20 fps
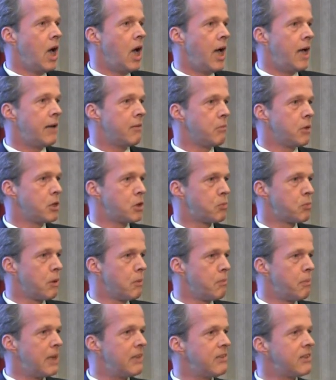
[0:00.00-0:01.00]
and which
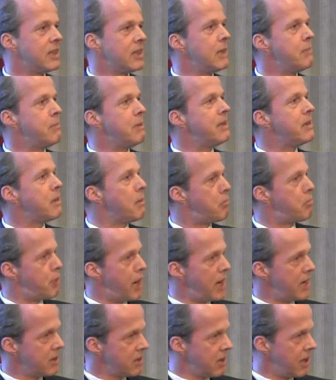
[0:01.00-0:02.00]
will basically be the
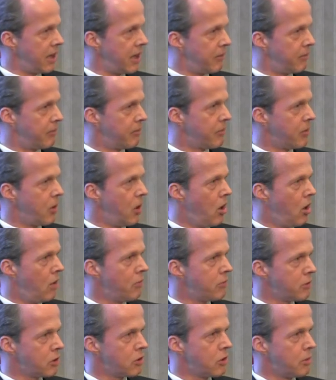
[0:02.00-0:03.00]
branding
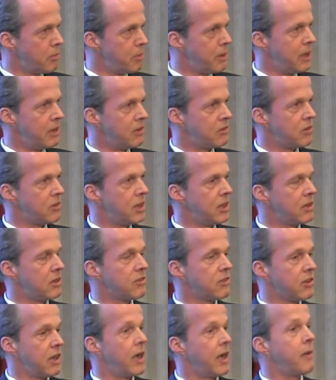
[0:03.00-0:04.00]
of European seed to
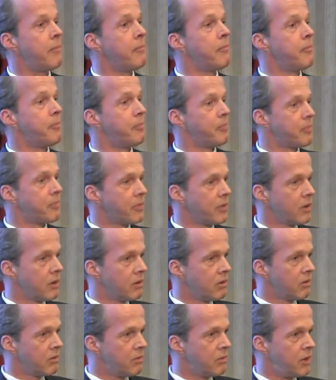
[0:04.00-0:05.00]
say,
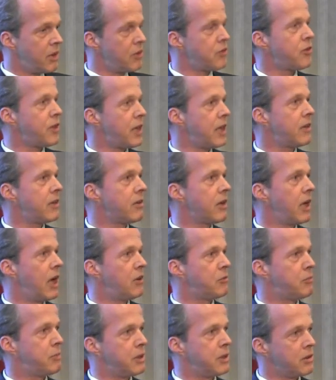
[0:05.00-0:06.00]
this seed
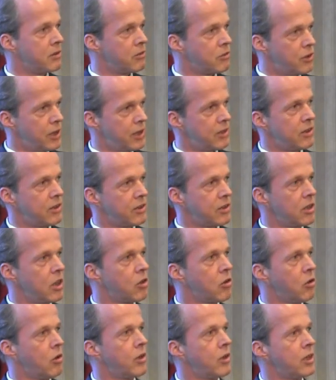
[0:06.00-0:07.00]
has been treated
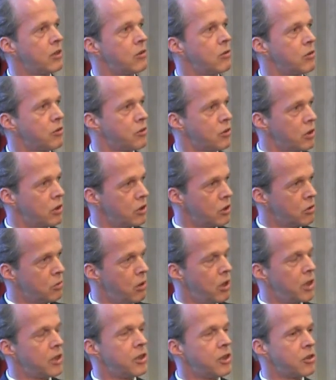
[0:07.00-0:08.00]
according to a certain
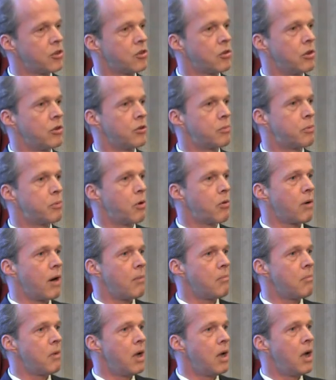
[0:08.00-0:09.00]
quality assurance
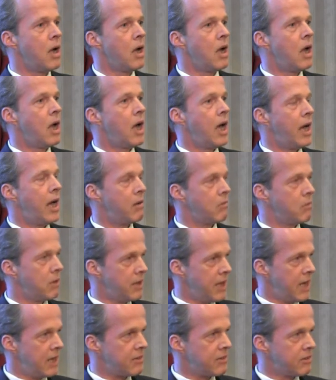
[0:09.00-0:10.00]
program, and
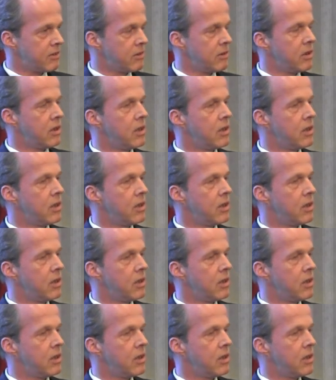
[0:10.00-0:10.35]
with that